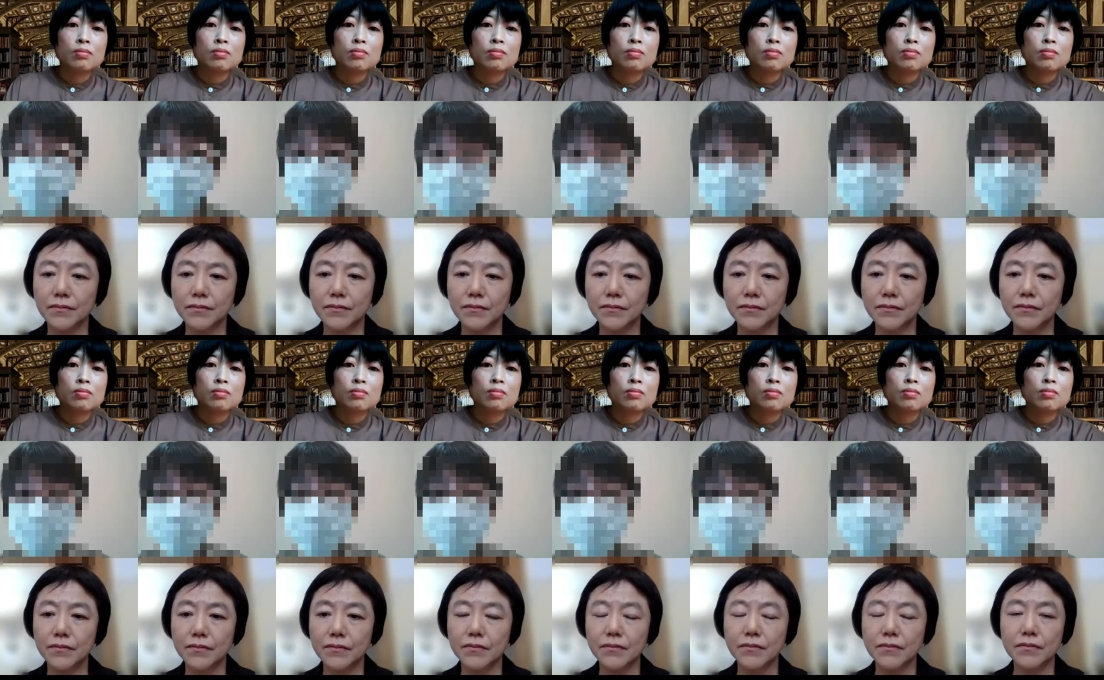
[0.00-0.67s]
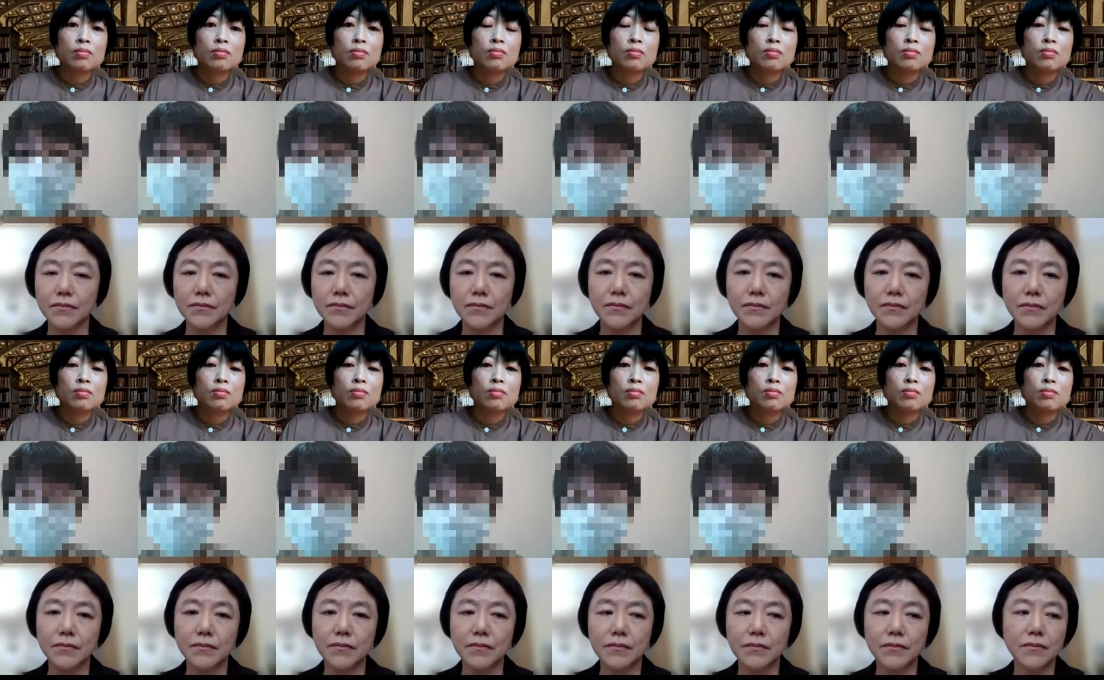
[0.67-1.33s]

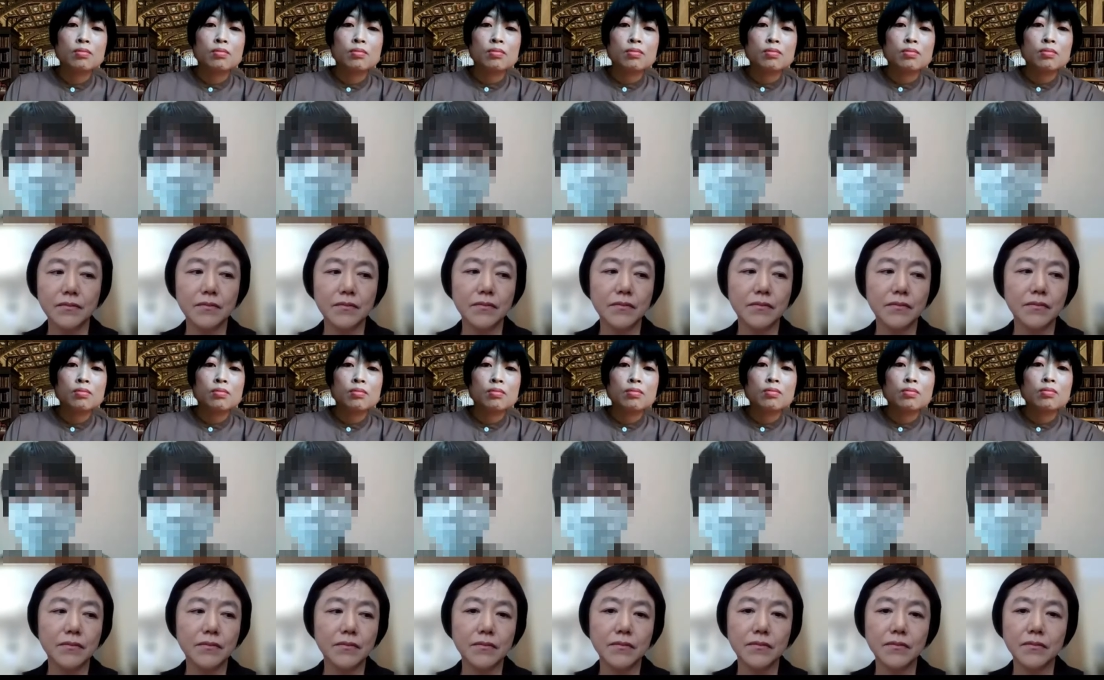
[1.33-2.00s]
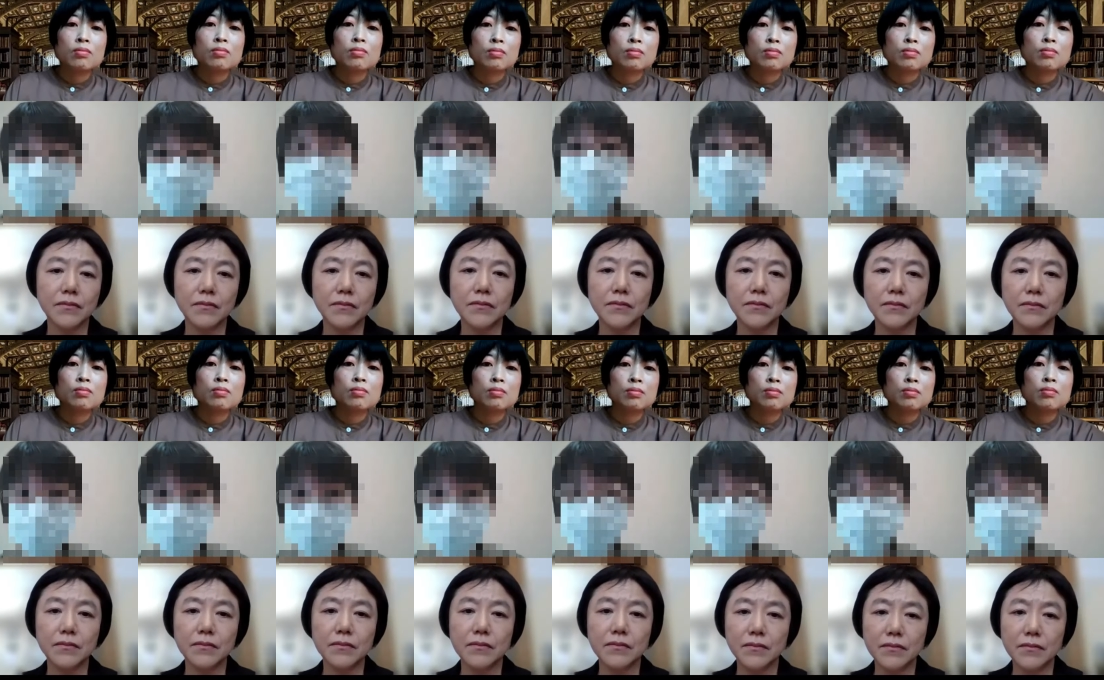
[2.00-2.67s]

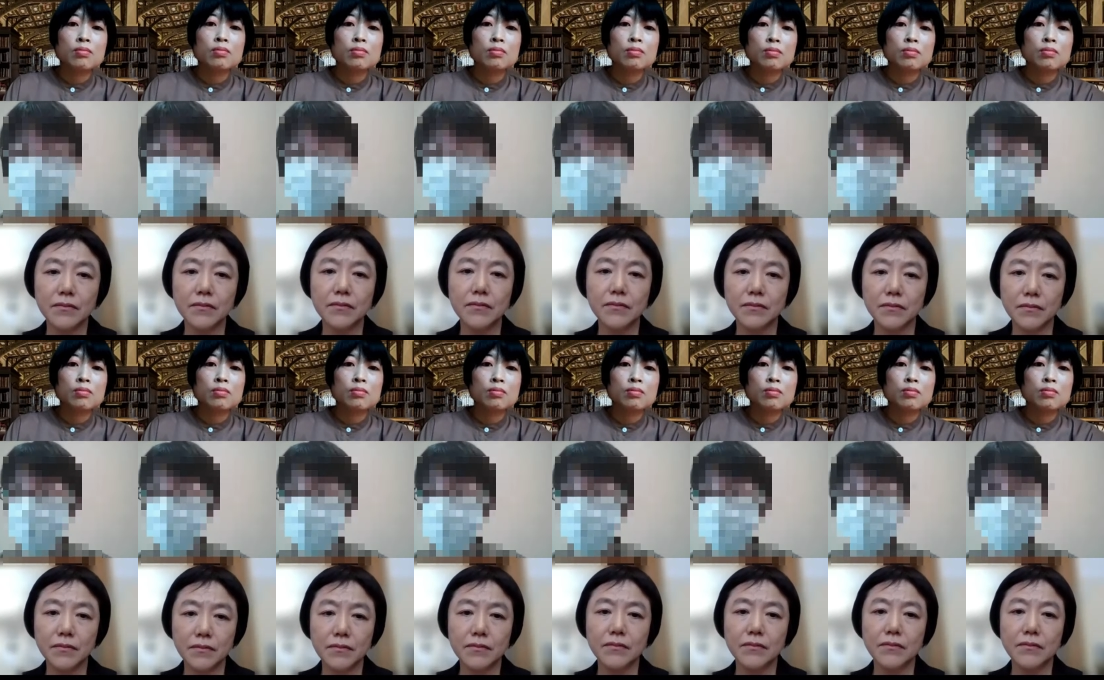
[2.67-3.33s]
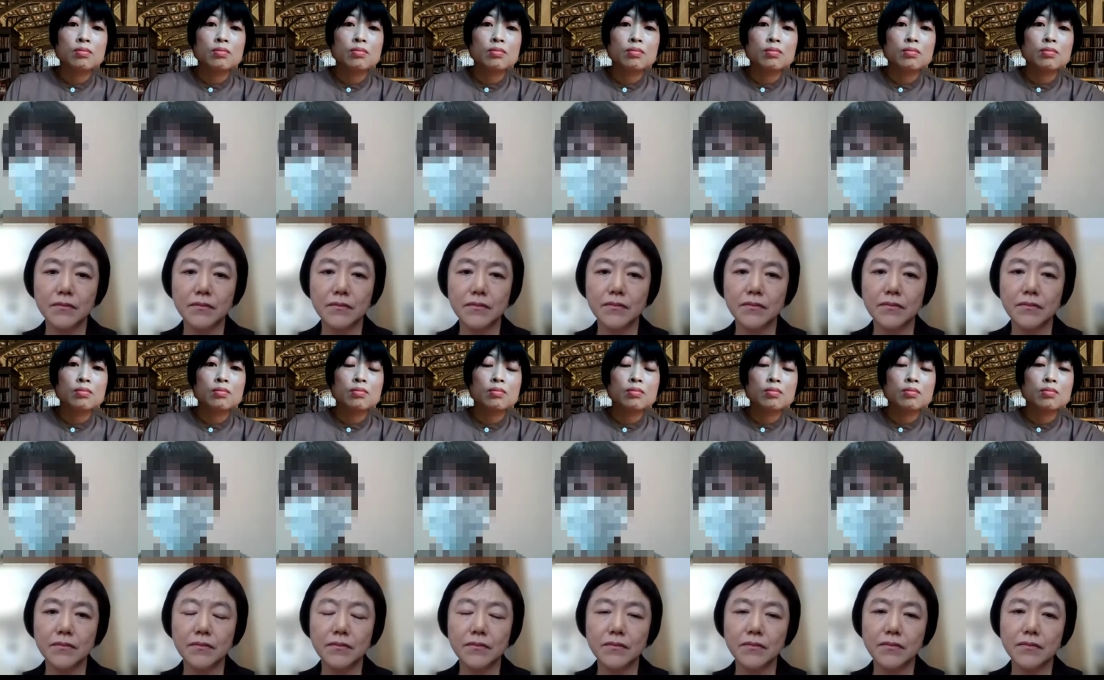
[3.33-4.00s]

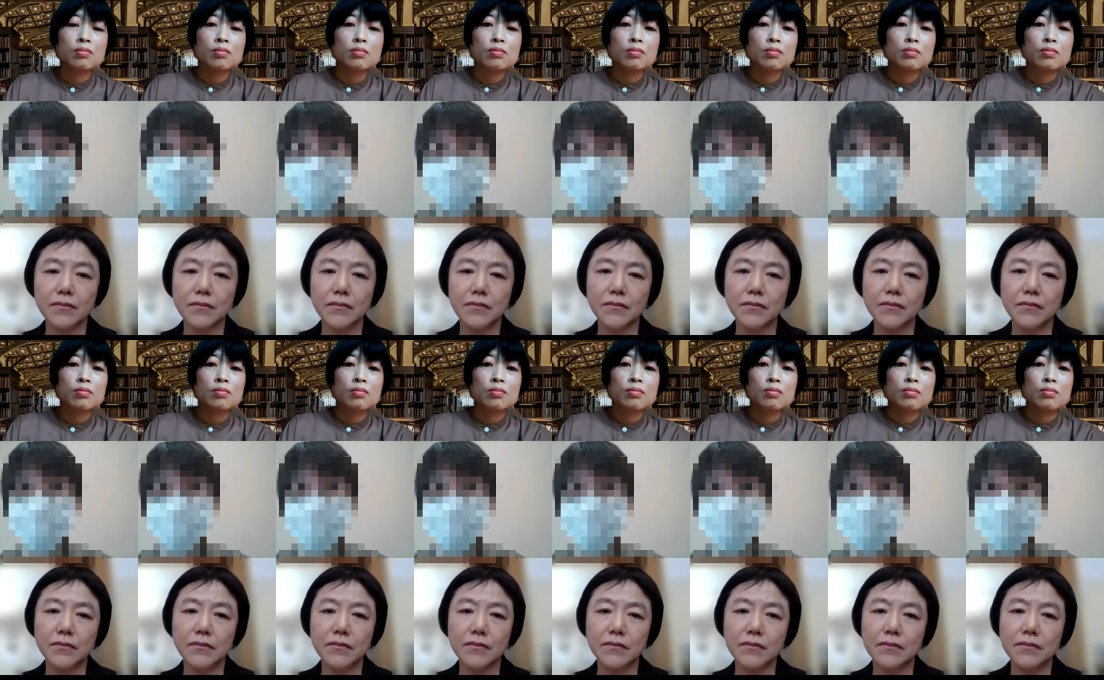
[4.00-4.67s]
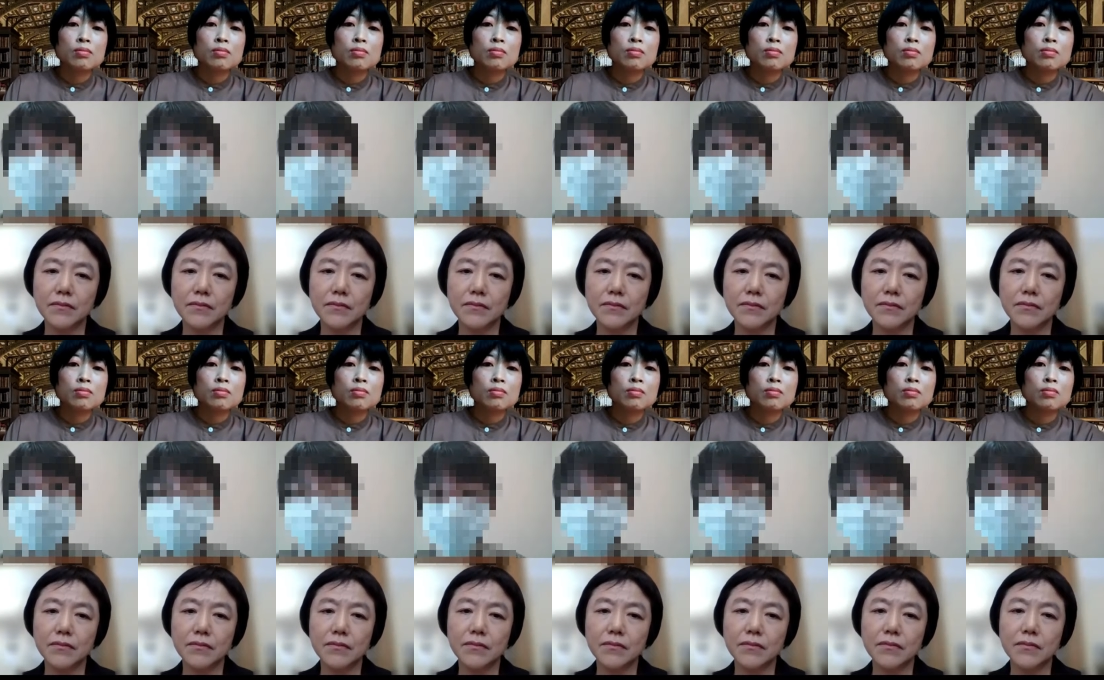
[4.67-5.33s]

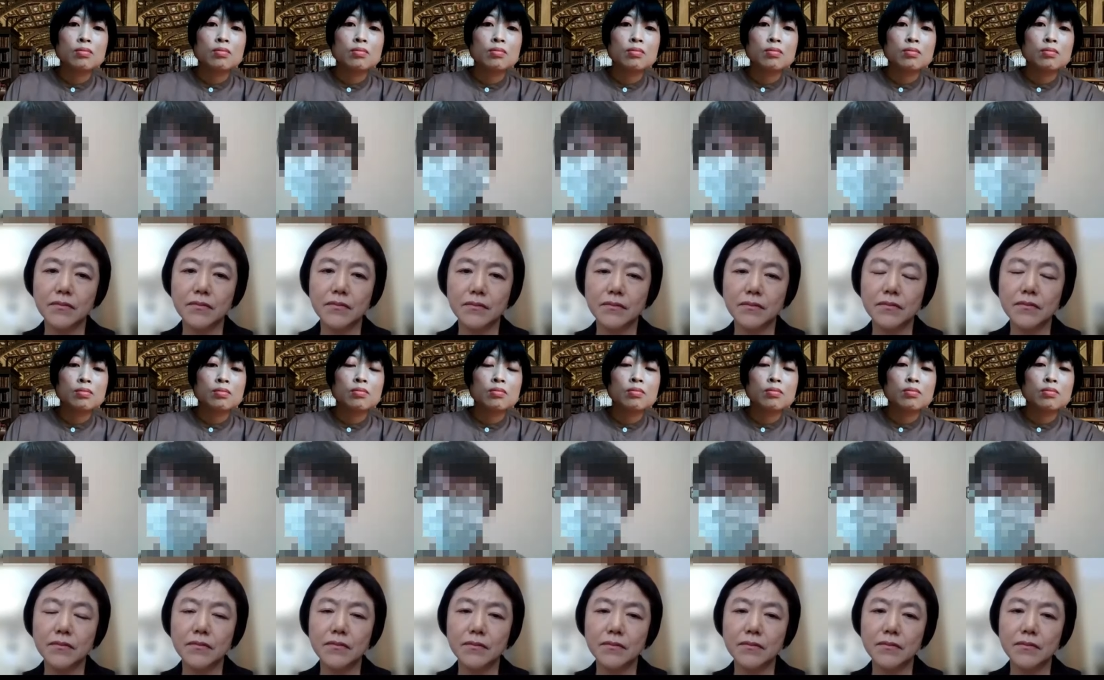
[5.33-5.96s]
(no one is talking)